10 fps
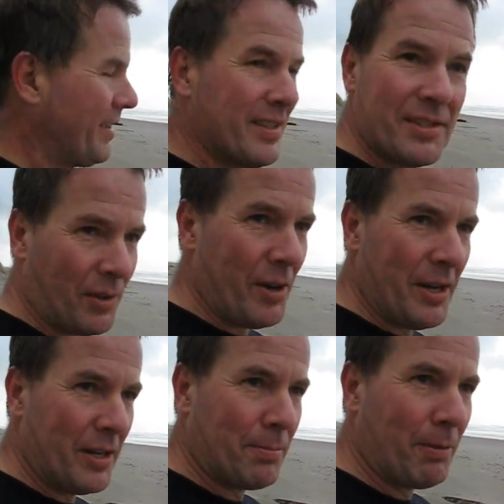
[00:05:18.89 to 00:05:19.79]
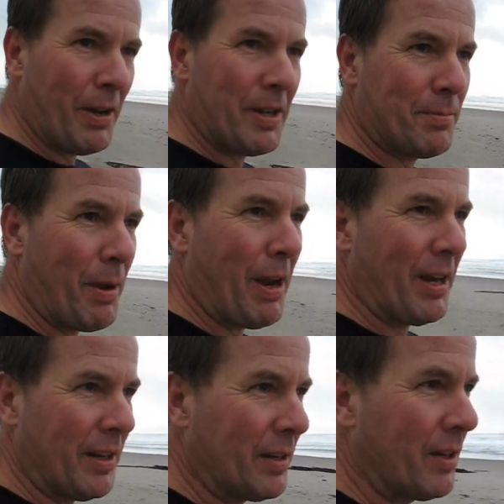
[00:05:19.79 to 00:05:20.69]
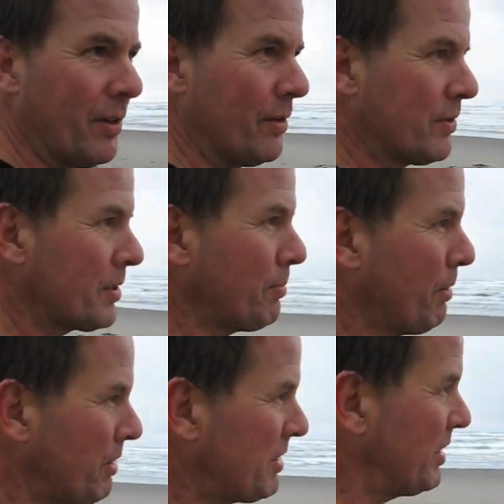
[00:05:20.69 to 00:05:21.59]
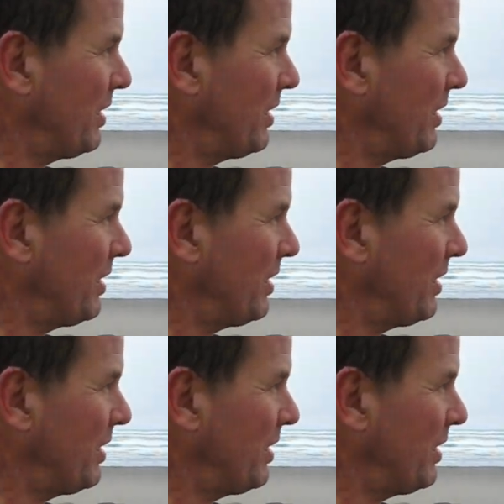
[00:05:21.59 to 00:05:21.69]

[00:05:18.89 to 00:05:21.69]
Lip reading: Strange place, Bandon Dunes, but